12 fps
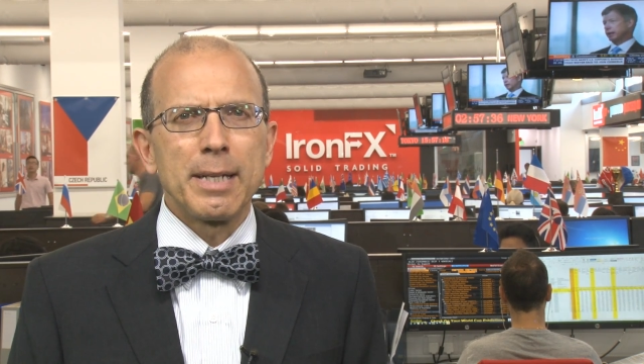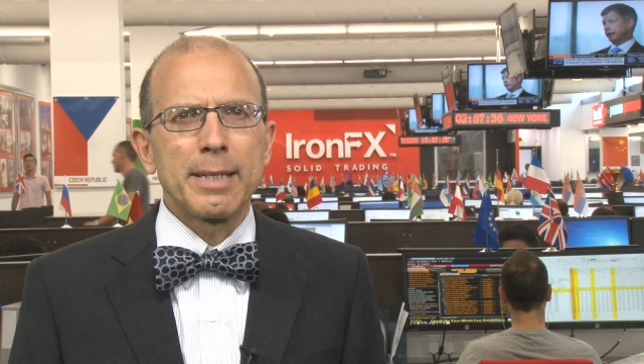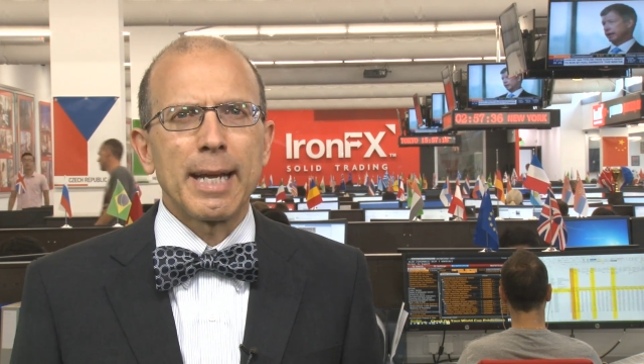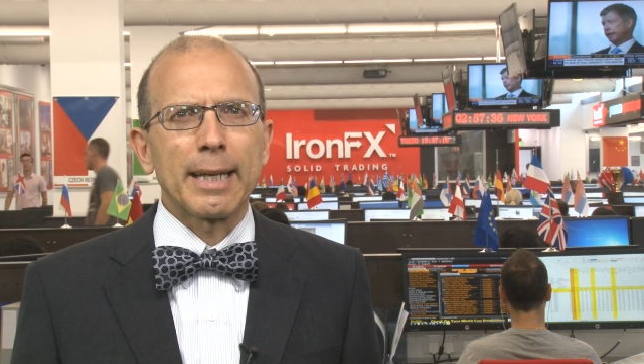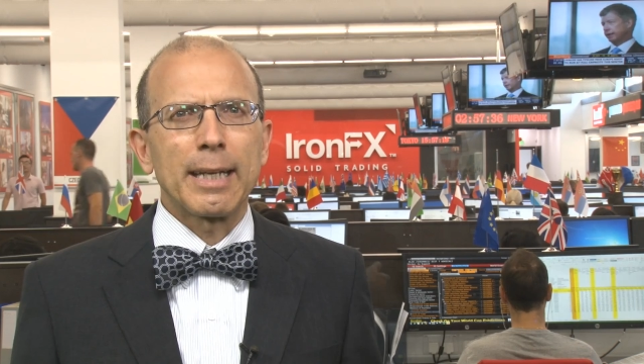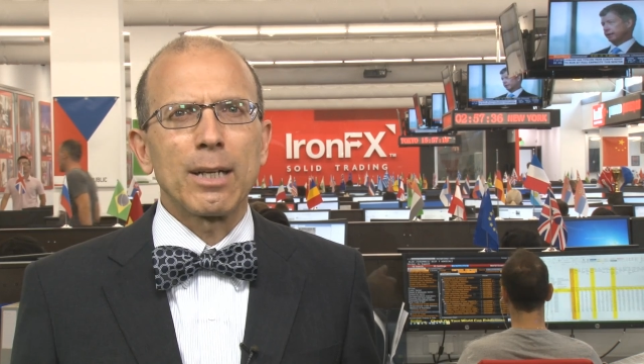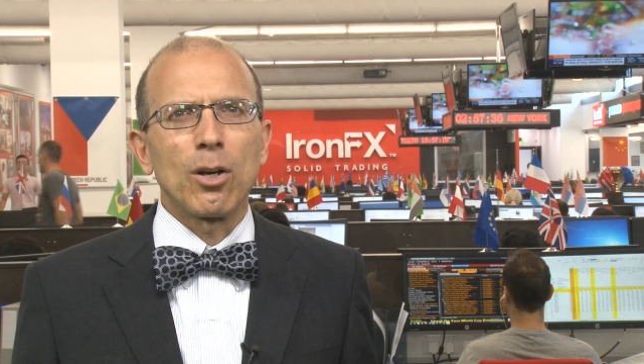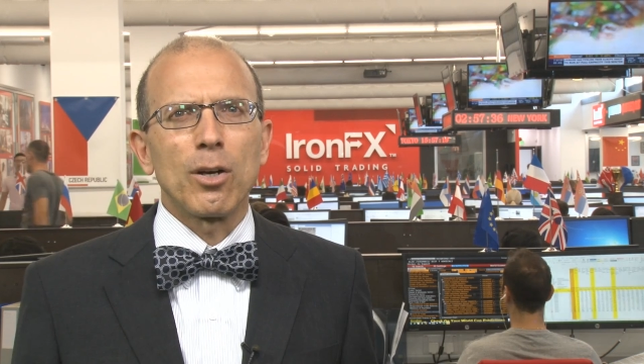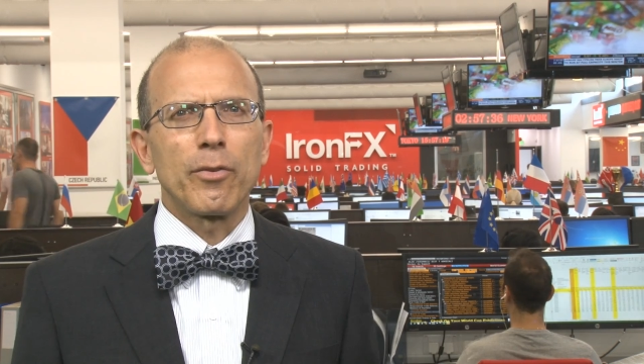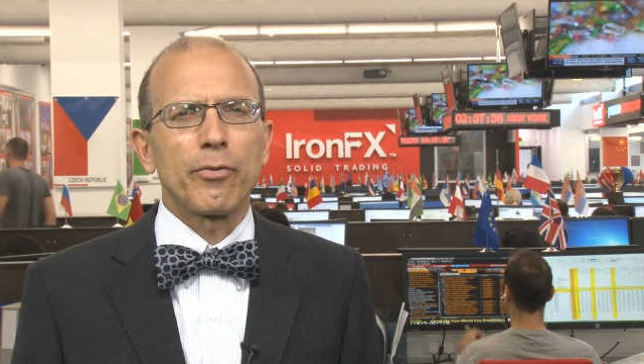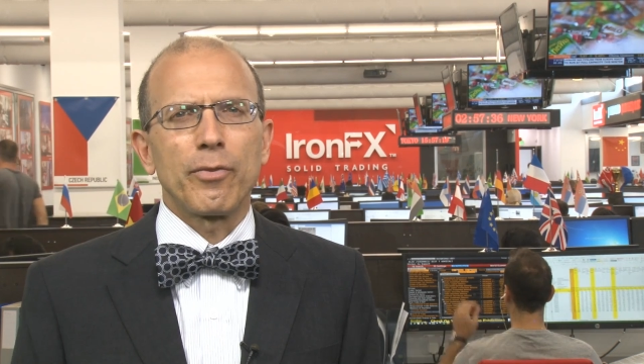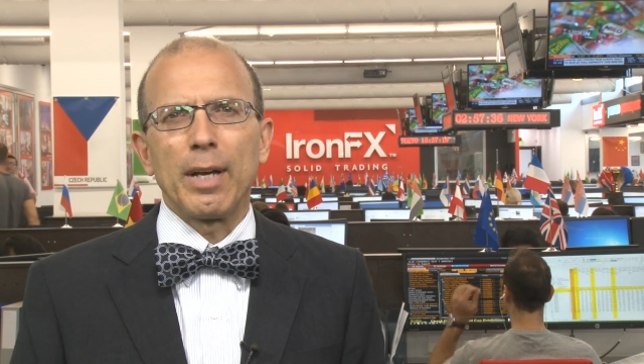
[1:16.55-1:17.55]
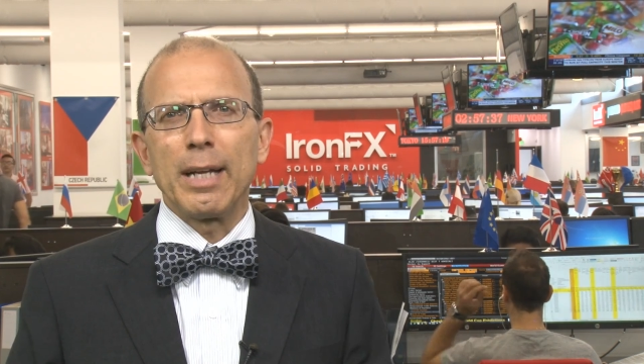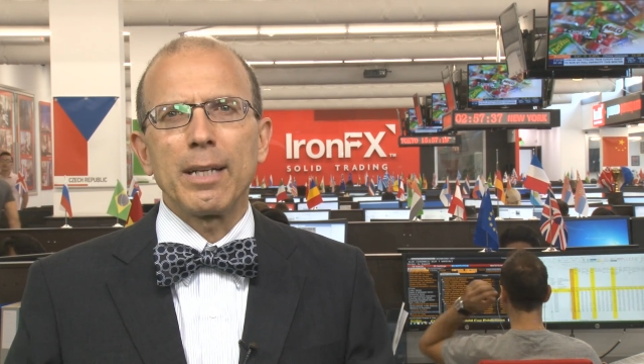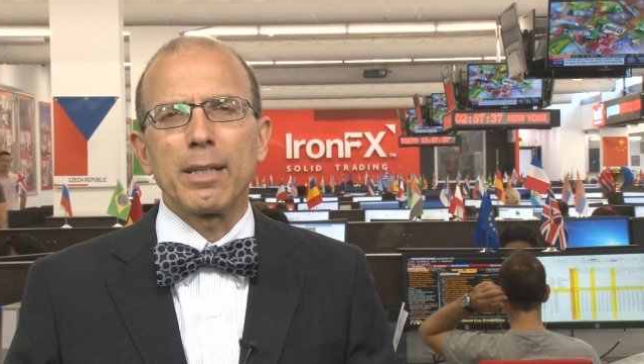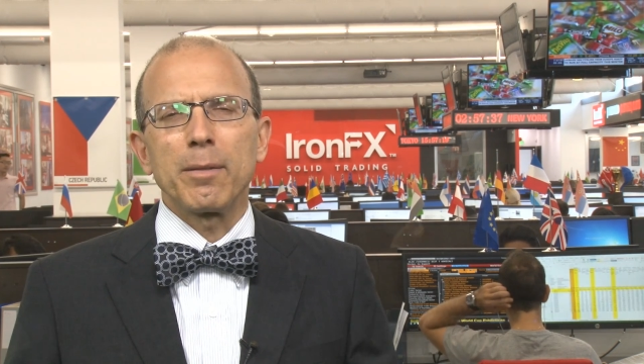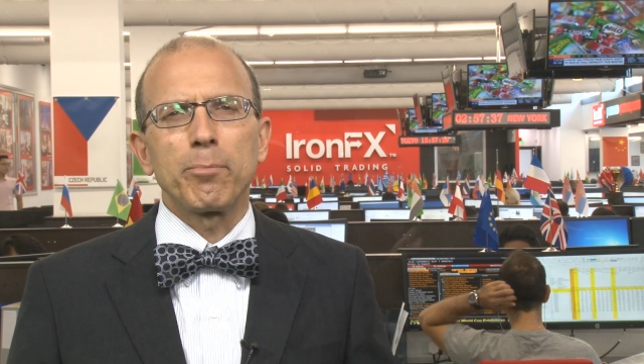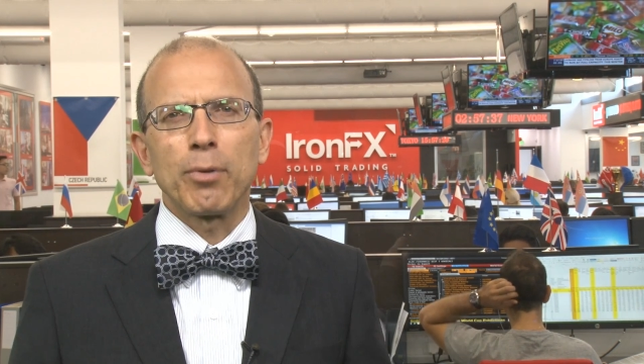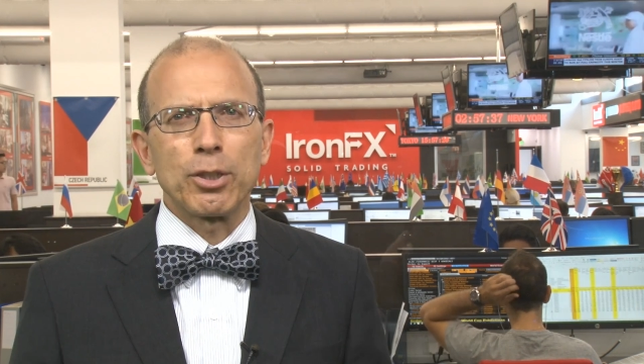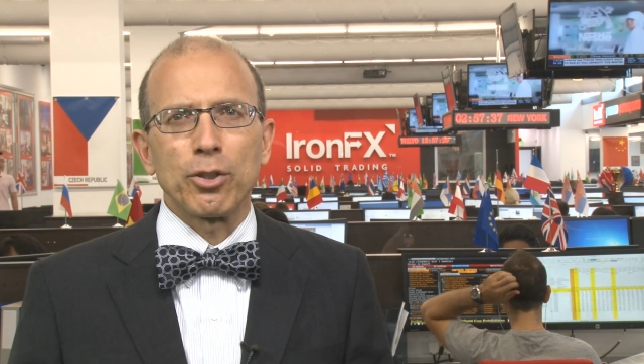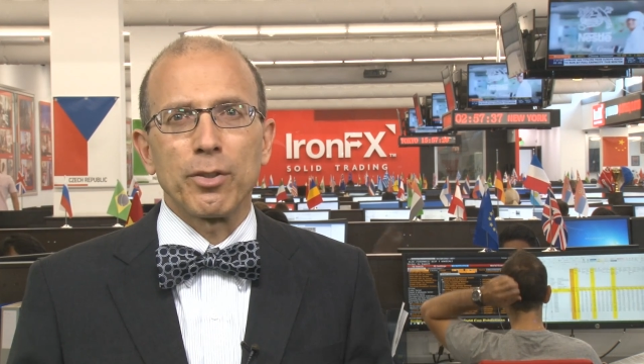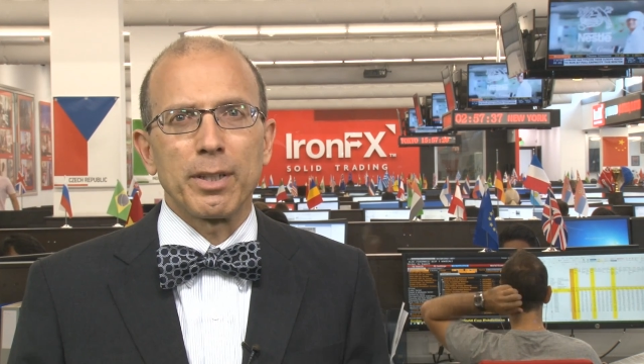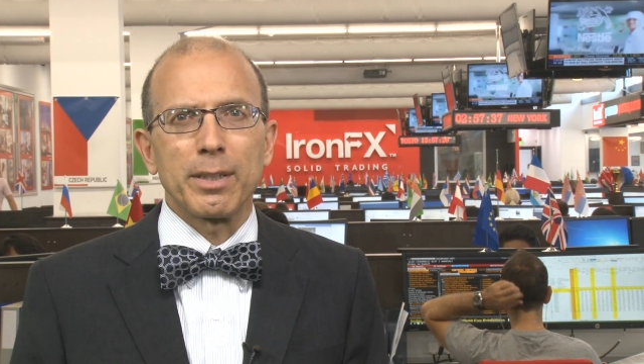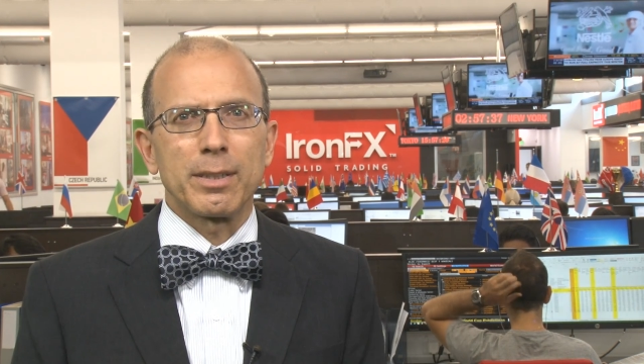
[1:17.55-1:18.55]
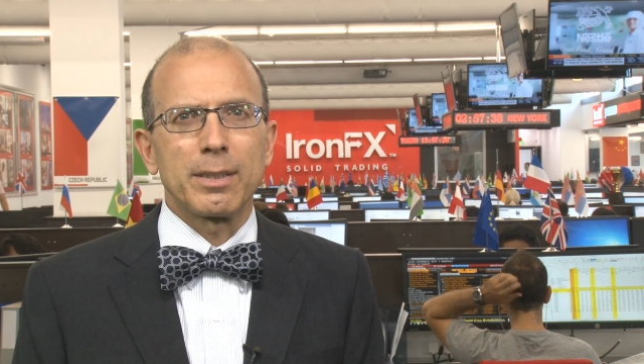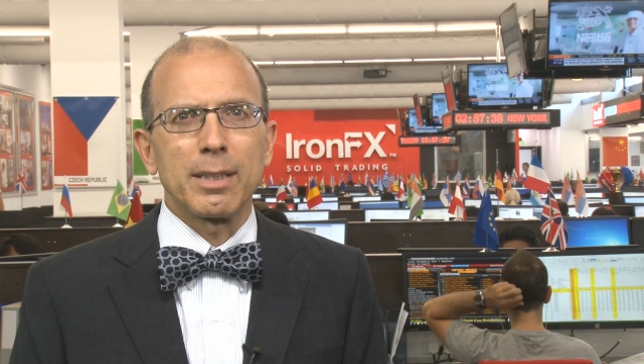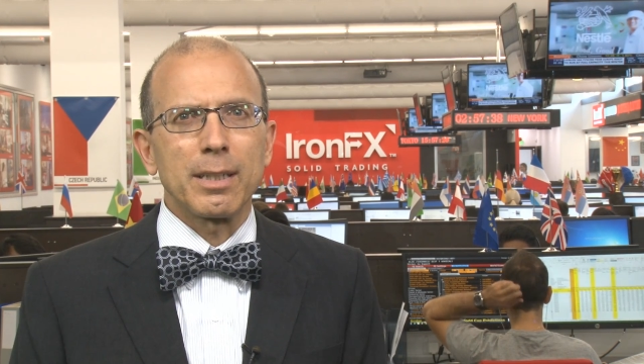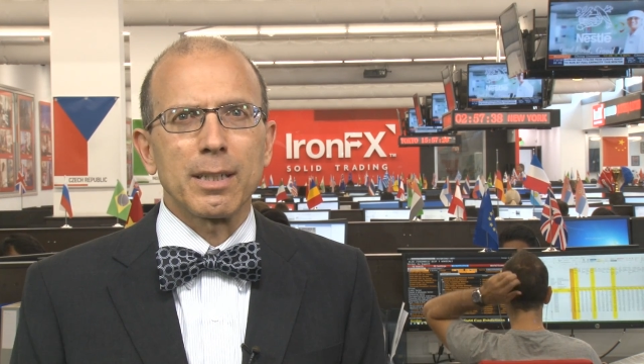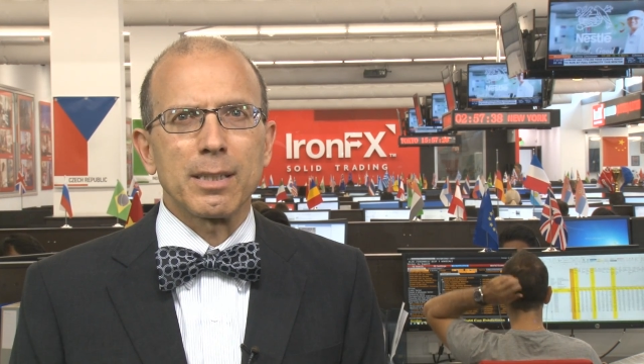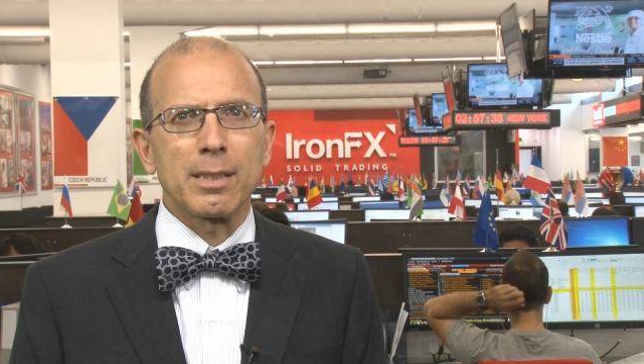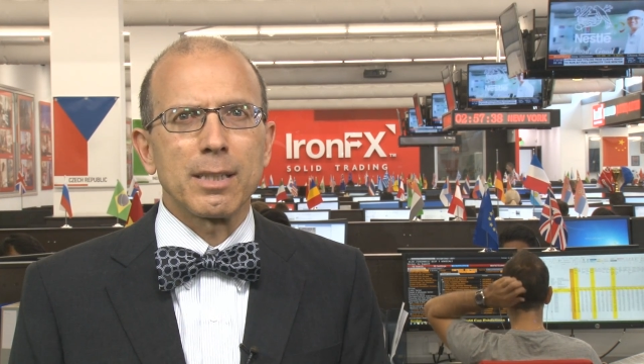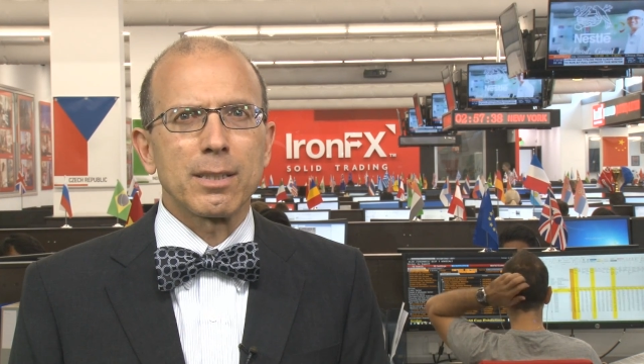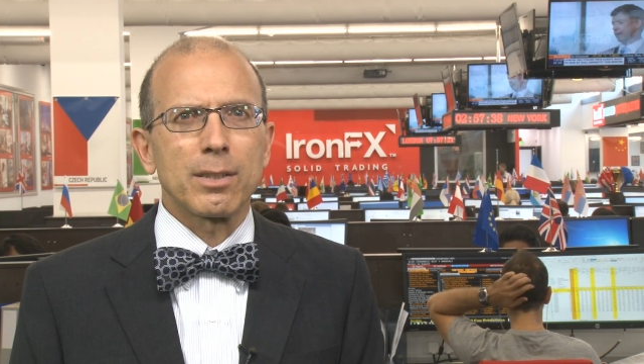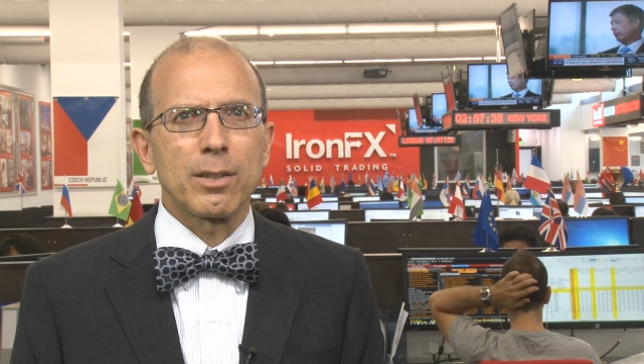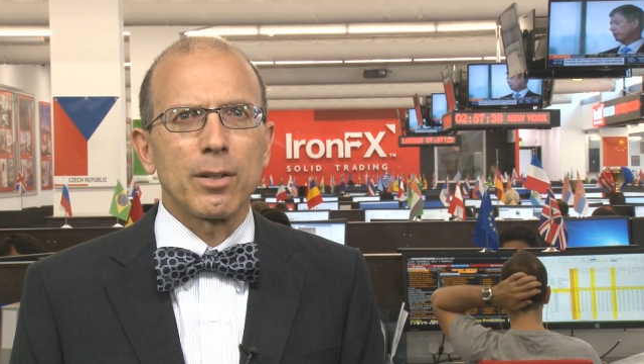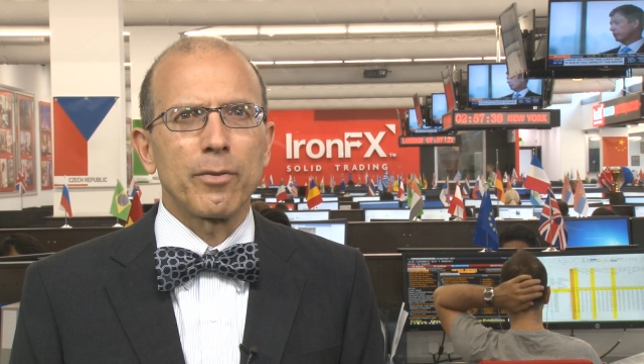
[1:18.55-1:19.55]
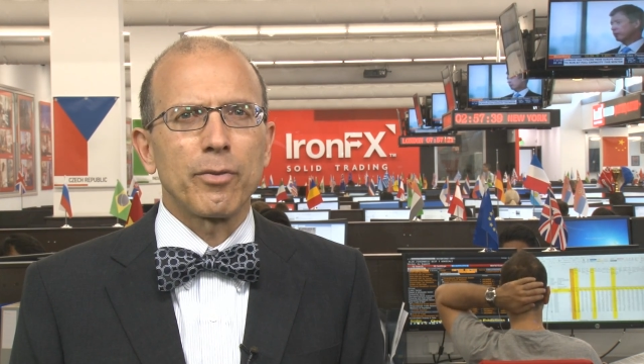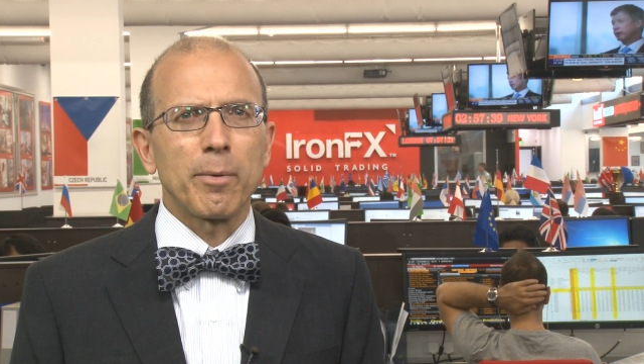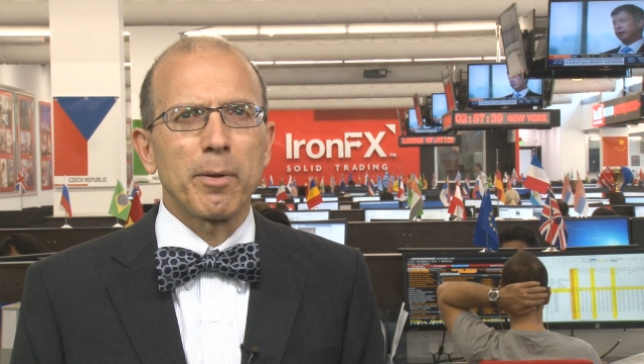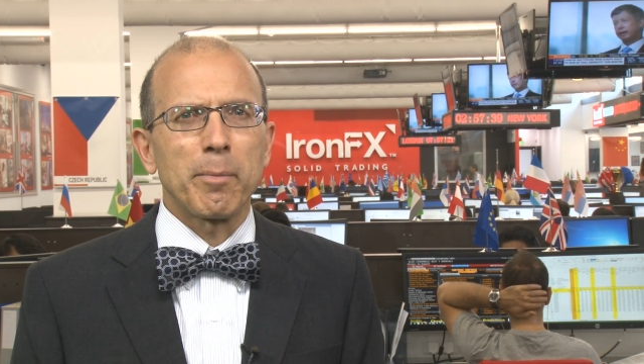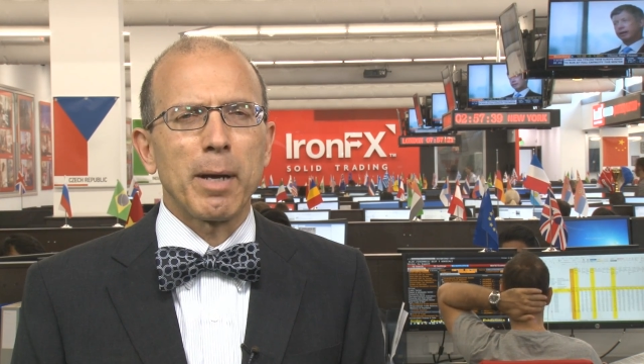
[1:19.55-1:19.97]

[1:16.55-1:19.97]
taking off any pressure that did exist on the